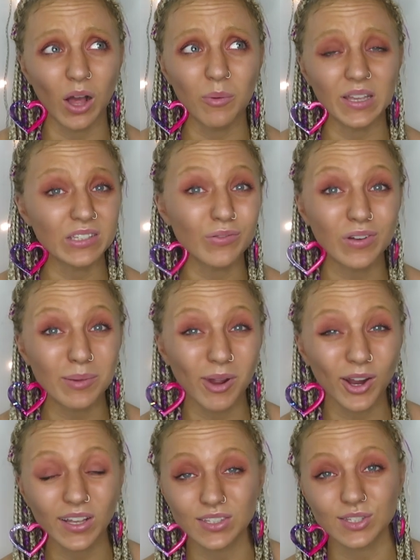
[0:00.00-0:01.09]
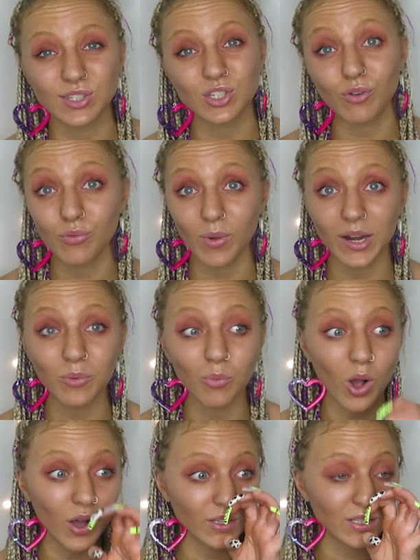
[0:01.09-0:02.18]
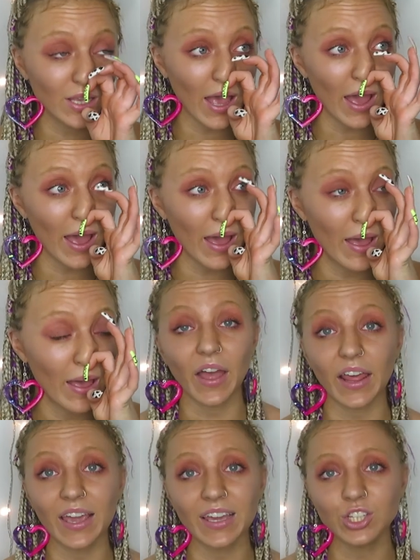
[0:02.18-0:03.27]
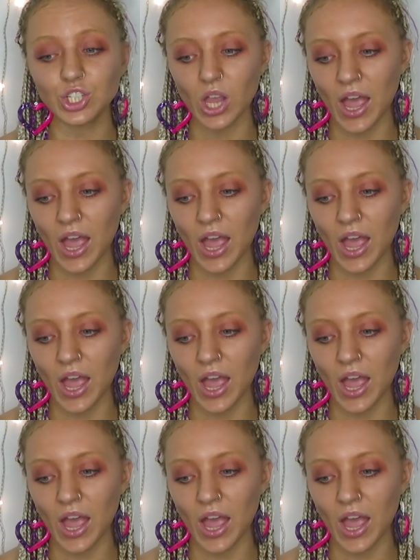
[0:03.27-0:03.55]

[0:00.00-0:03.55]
I went to flea markets and stuff when I was uh, that age.